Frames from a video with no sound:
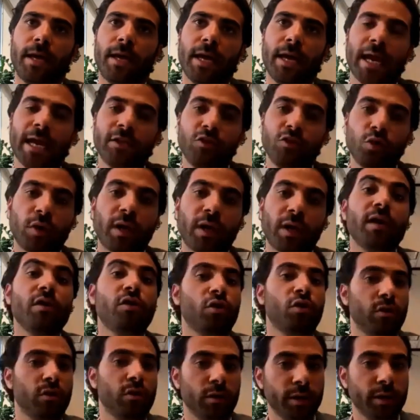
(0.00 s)

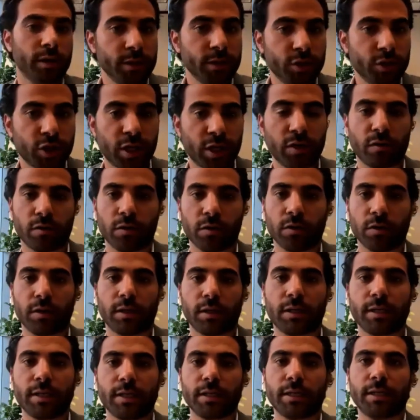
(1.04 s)
education in general
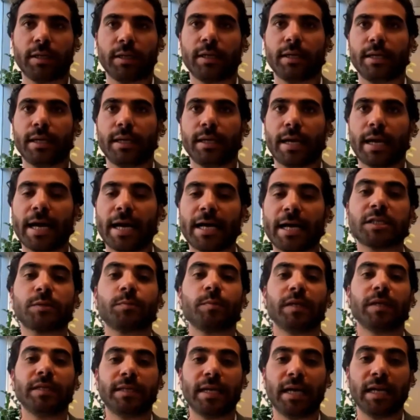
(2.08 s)
has
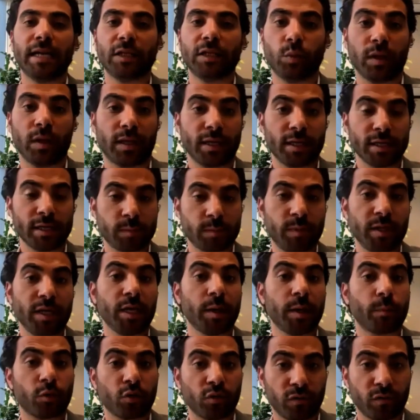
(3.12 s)
been dealt with and is
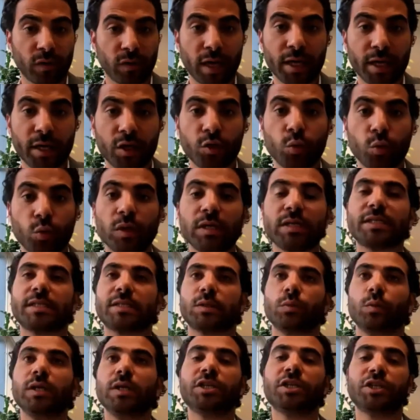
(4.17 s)
being provided
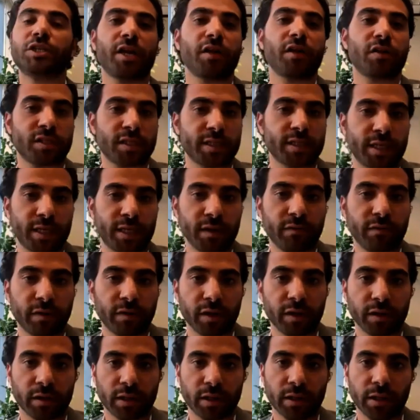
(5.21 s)
will change
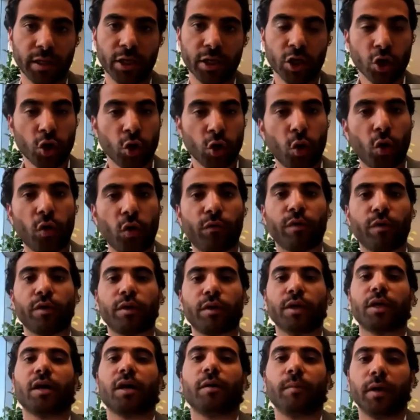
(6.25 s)
significantly over the
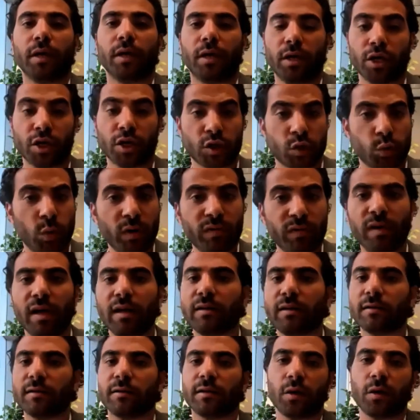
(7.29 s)
coming years. We felt
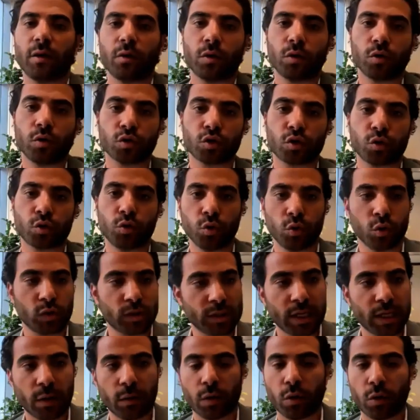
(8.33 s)
it in our own schools,
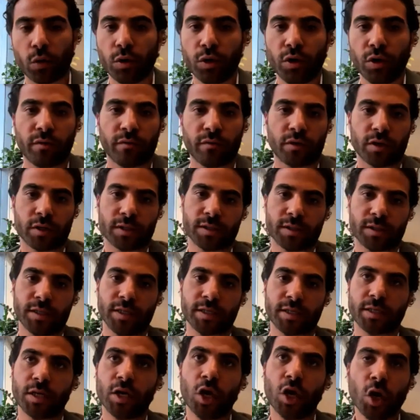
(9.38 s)
in our own
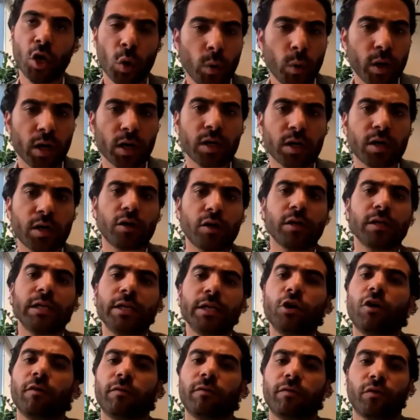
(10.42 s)
universities. We are currently
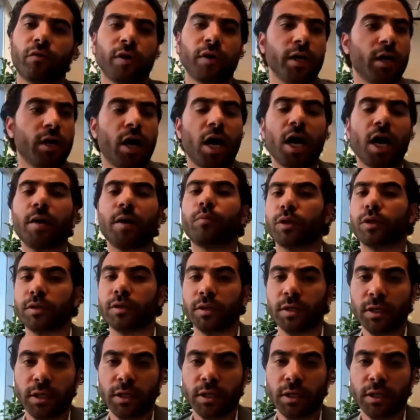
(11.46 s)
offering hybrid